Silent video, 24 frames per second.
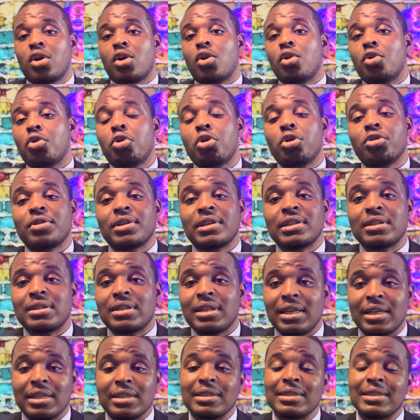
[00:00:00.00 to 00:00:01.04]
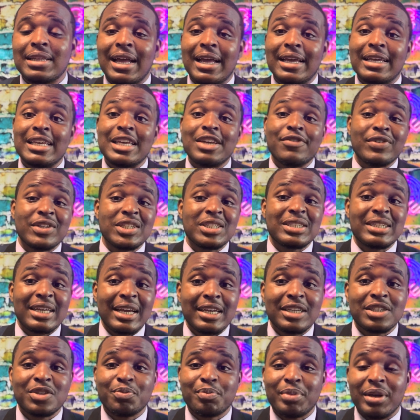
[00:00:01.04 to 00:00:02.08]
all these things that even
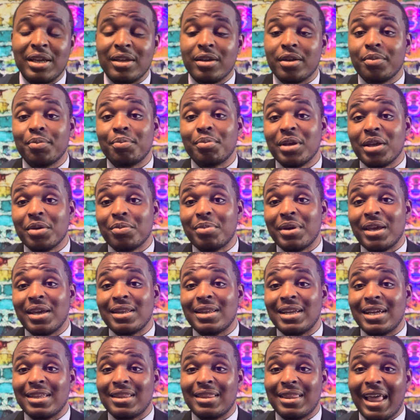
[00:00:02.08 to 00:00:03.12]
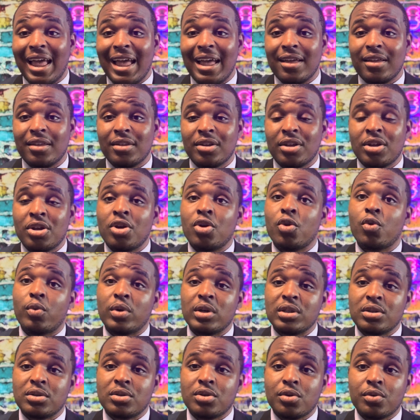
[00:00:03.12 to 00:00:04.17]
Chase Bank, a big bank like that,
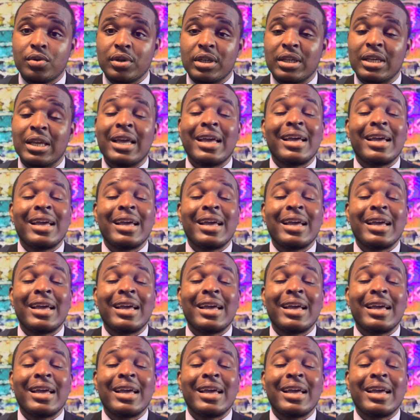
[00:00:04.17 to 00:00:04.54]
was doing.